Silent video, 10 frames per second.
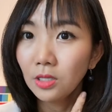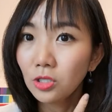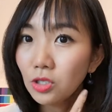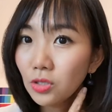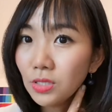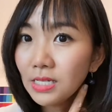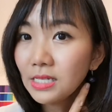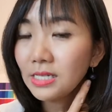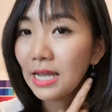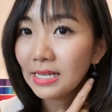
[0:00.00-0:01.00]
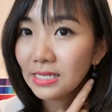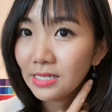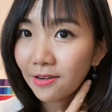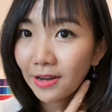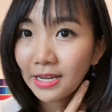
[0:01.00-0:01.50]
choose this
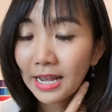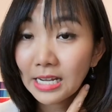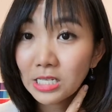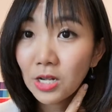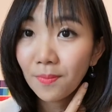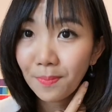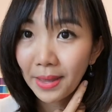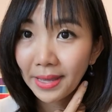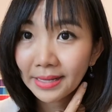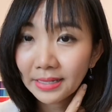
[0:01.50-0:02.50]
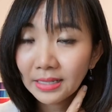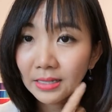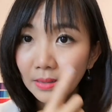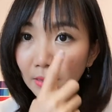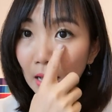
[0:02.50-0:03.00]
accessory that is not bigger
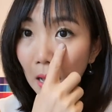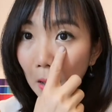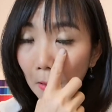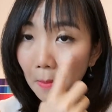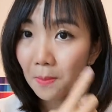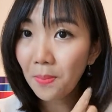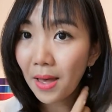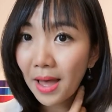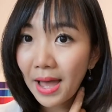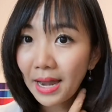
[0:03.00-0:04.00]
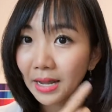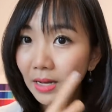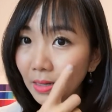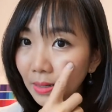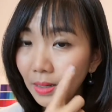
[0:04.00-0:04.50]
but
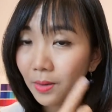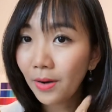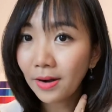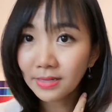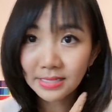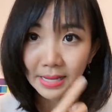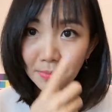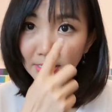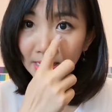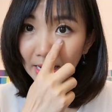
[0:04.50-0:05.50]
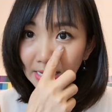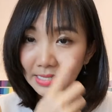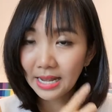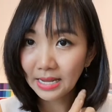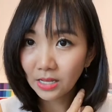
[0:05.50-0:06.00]
around the same size
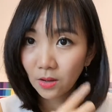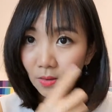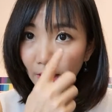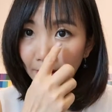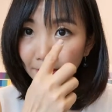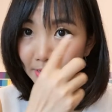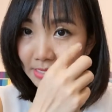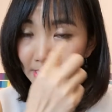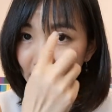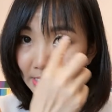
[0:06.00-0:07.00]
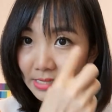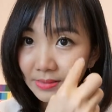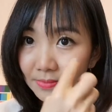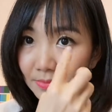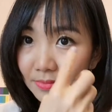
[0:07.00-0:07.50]
at your iris.
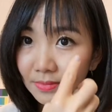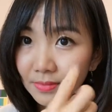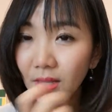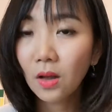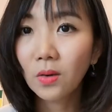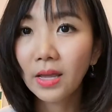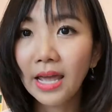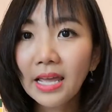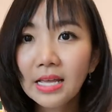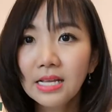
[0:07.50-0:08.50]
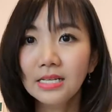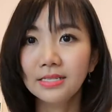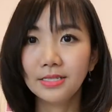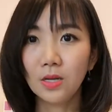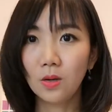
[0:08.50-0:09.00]
Okay,
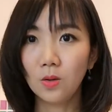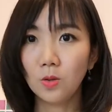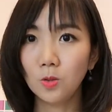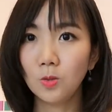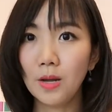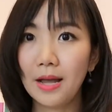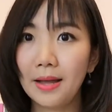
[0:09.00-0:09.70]
so